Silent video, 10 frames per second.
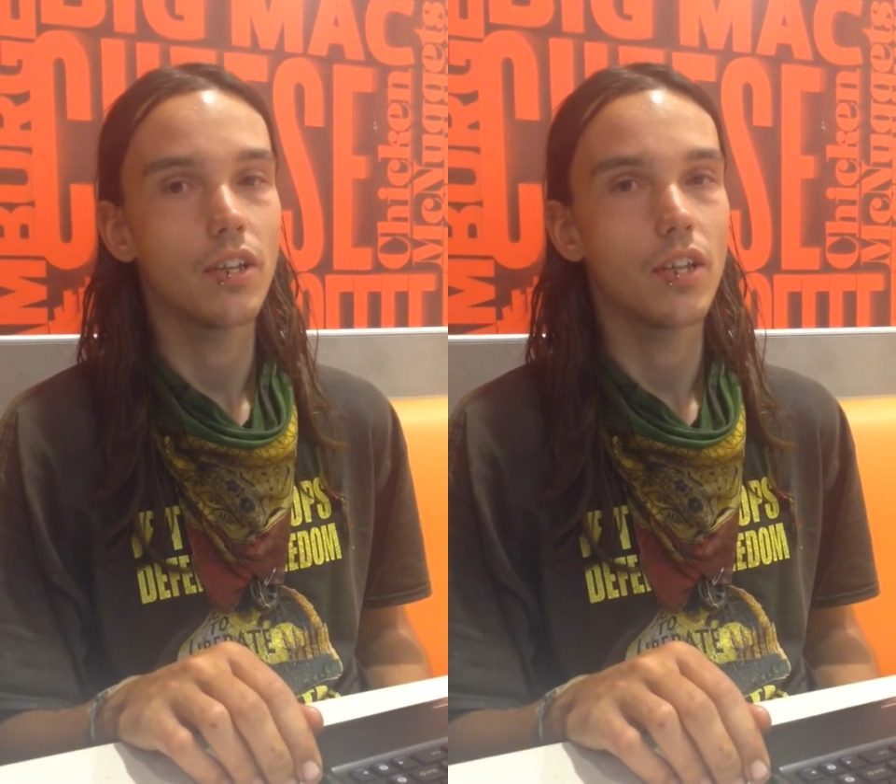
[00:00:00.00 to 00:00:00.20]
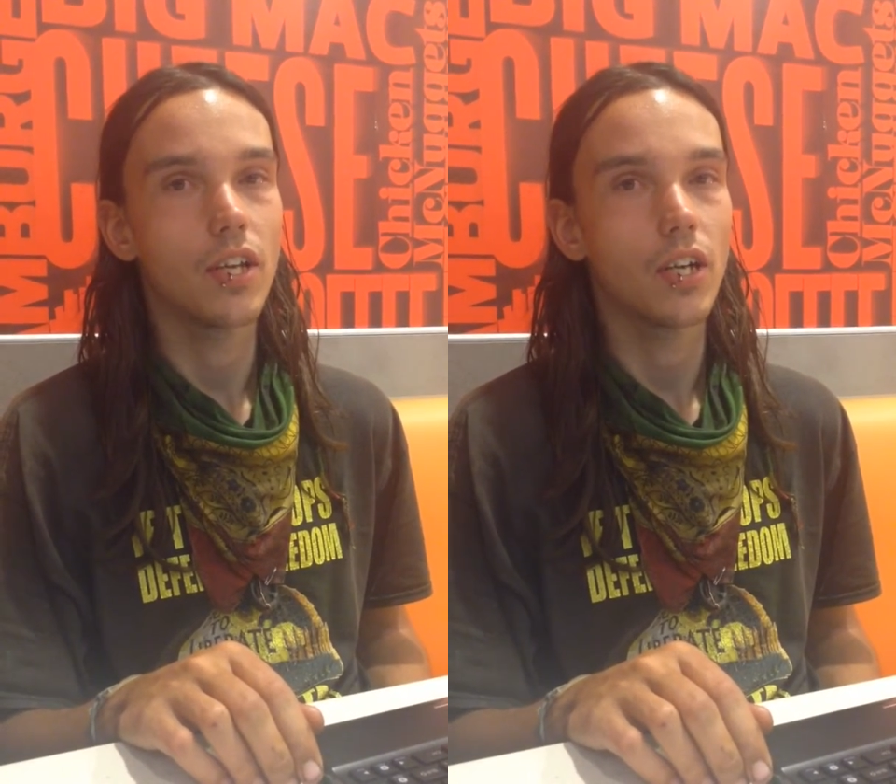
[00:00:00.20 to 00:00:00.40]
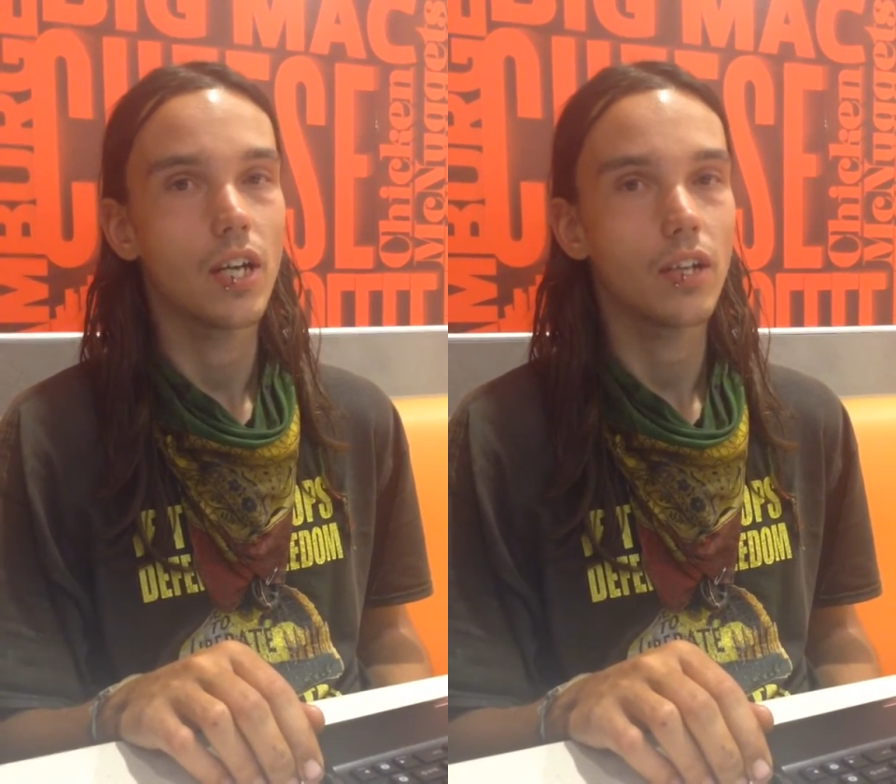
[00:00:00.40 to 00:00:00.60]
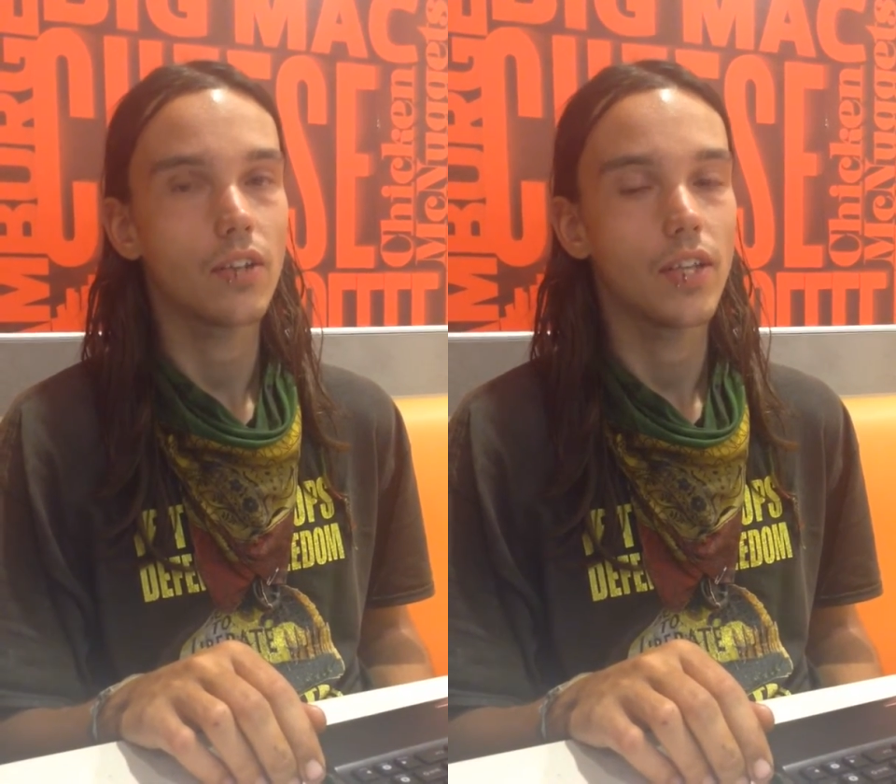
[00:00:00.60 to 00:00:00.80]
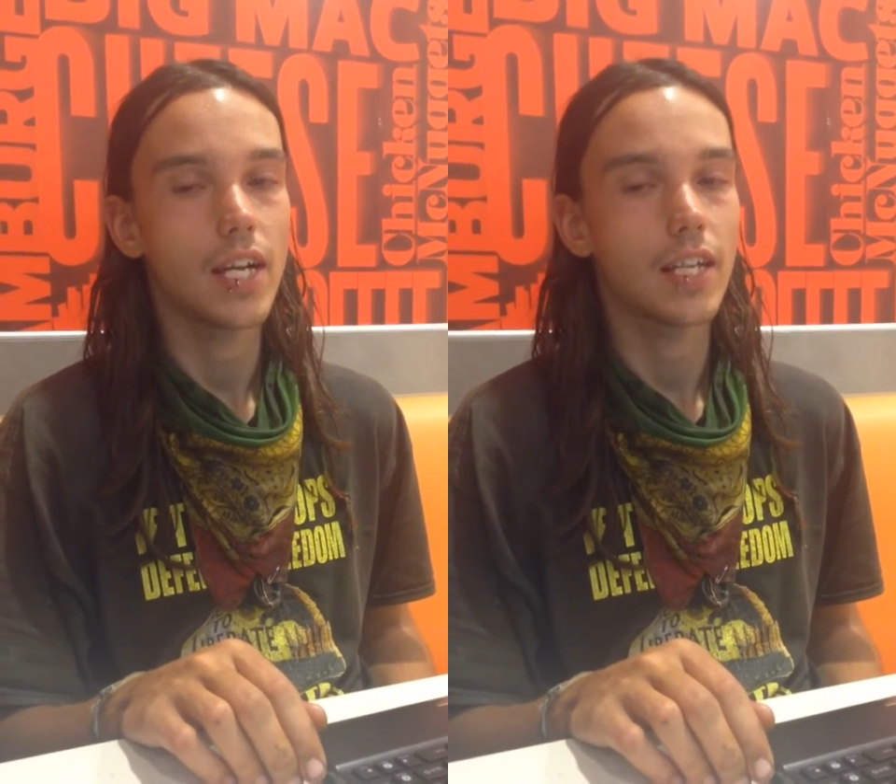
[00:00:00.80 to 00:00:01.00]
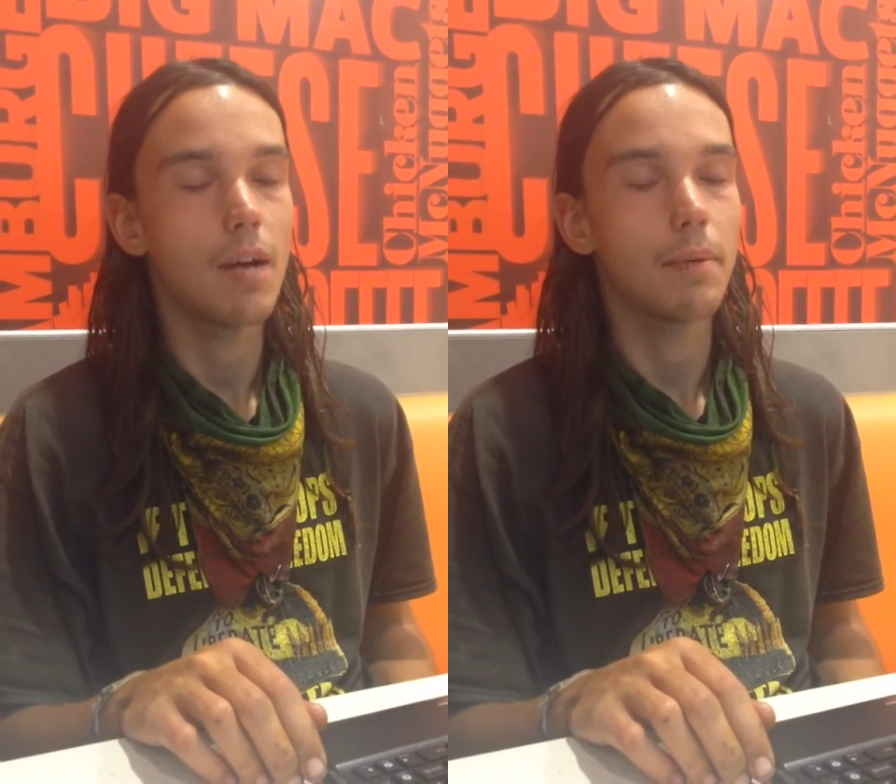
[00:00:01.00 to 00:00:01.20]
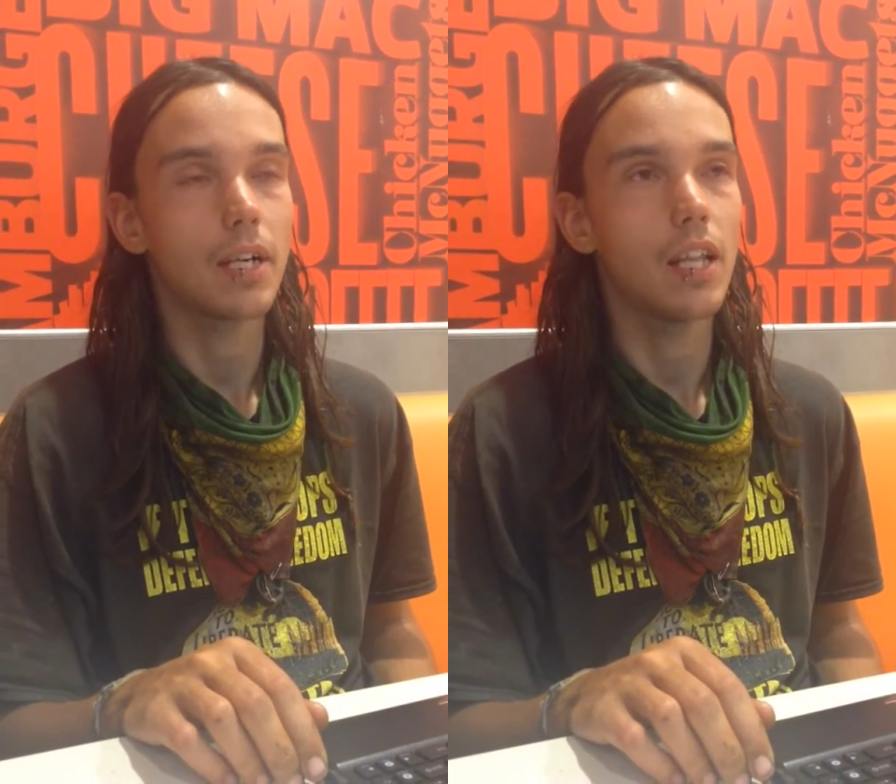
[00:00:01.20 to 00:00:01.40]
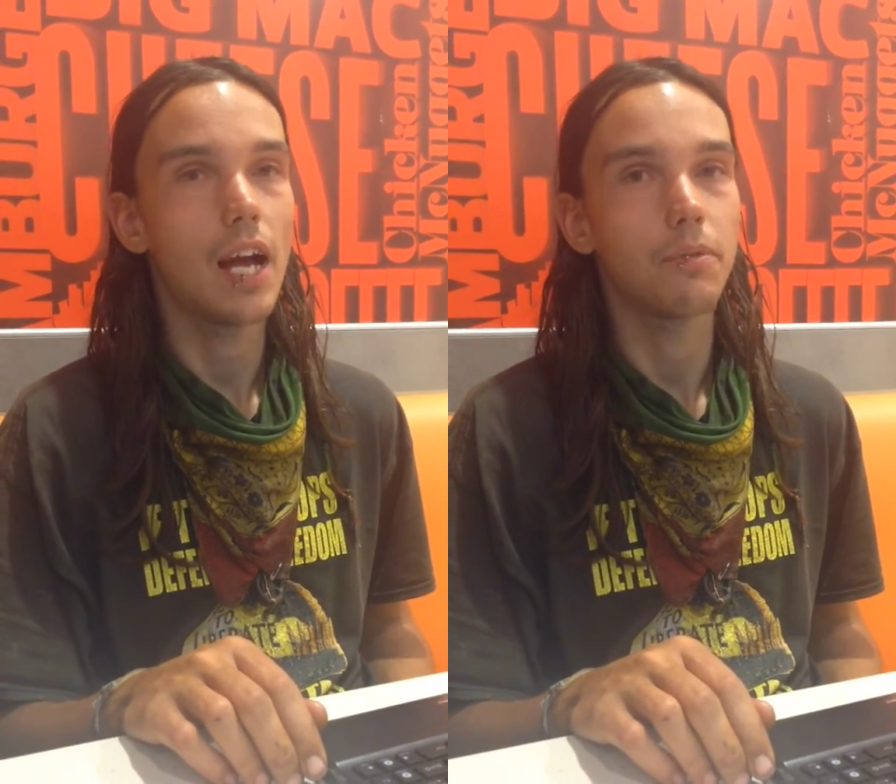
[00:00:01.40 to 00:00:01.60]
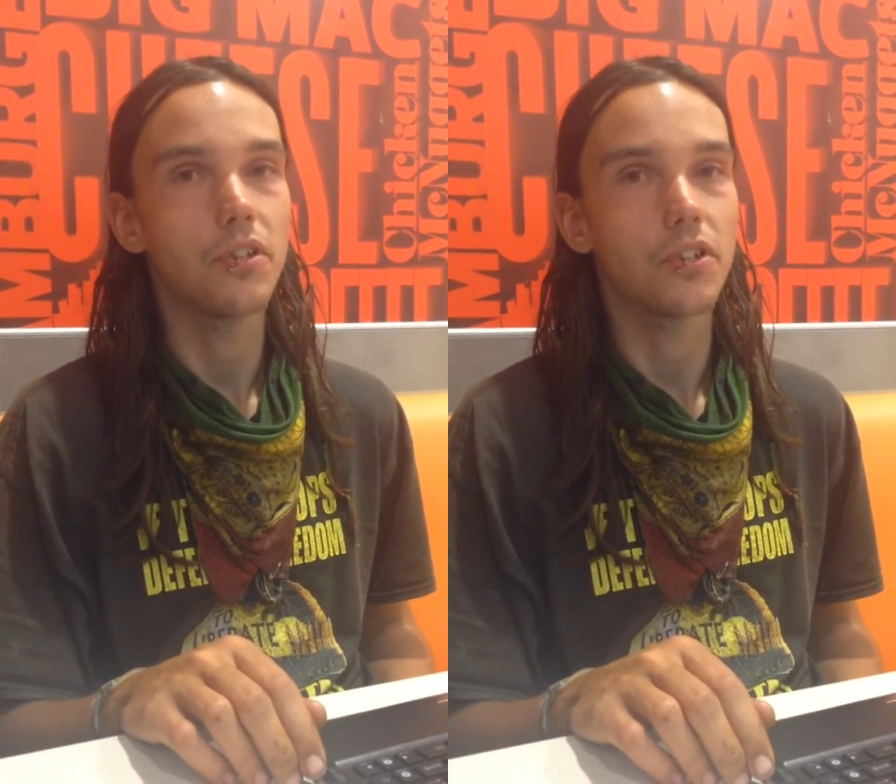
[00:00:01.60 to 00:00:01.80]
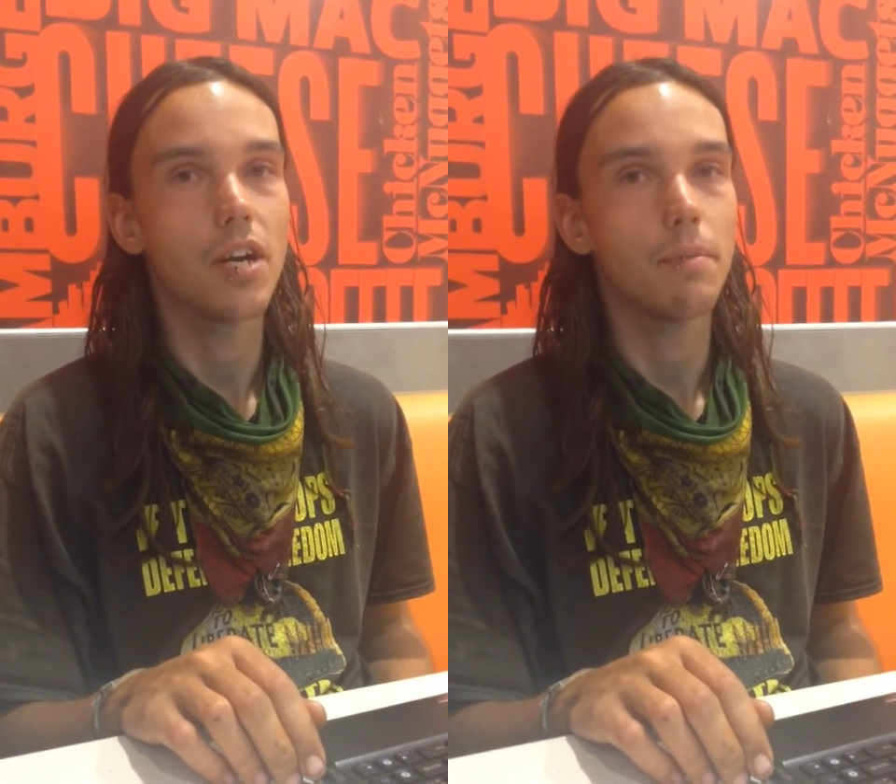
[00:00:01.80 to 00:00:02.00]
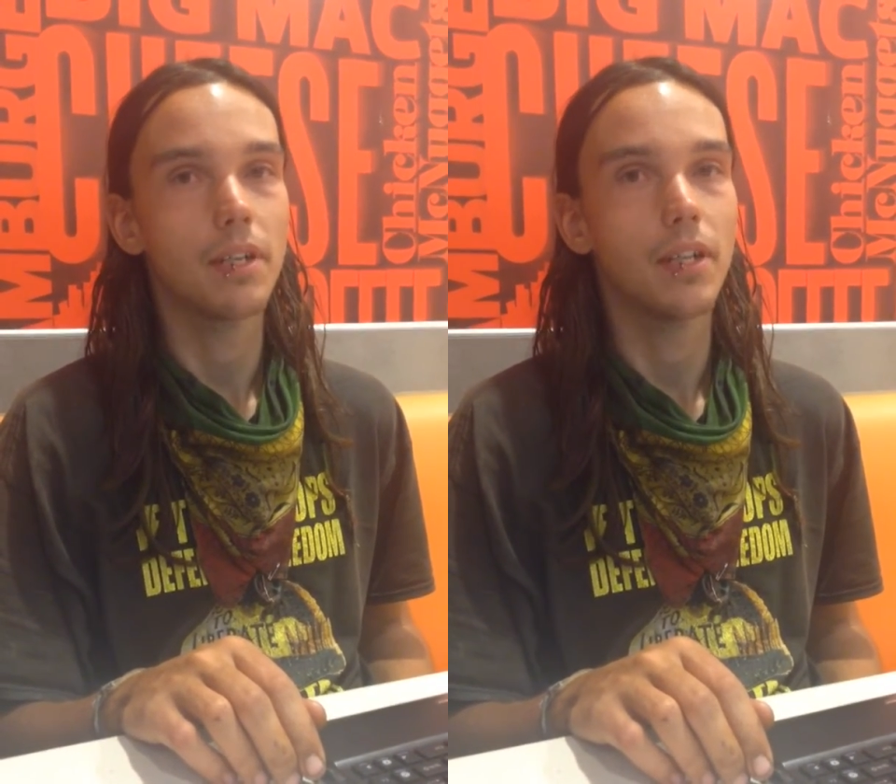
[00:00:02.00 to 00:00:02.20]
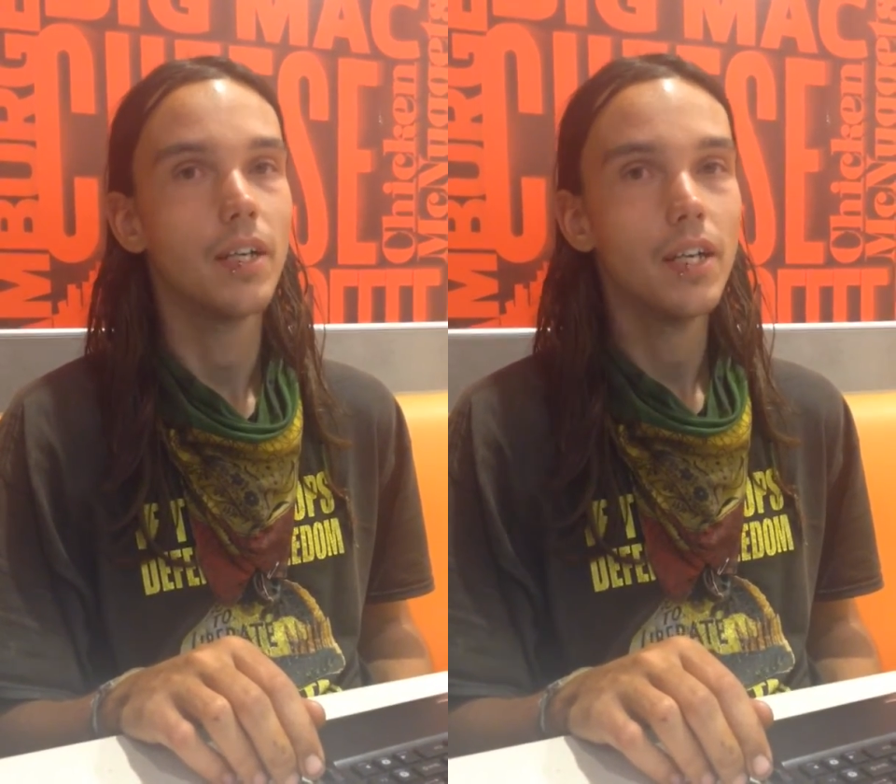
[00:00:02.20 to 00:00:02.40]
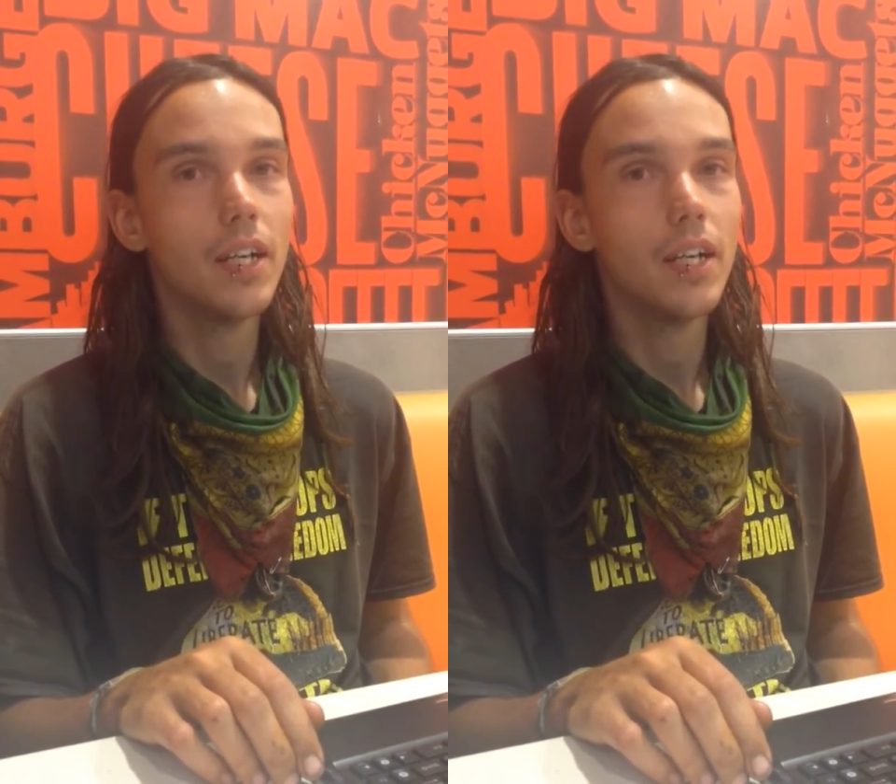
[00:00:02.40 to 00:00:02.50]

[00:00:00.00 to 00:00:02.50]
the the economic collapse is coming.